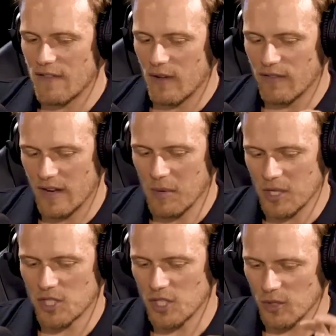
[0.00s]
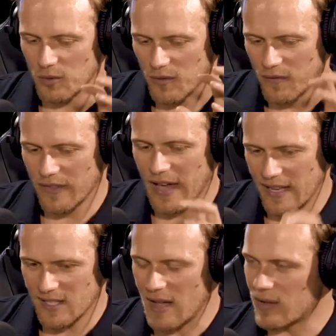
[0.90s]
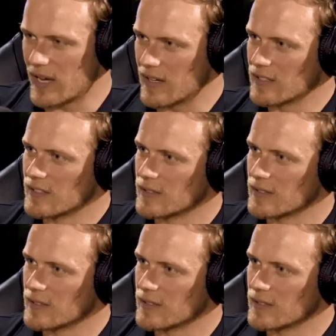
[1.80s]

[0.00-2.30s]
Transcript: felt very much, that is Outlander.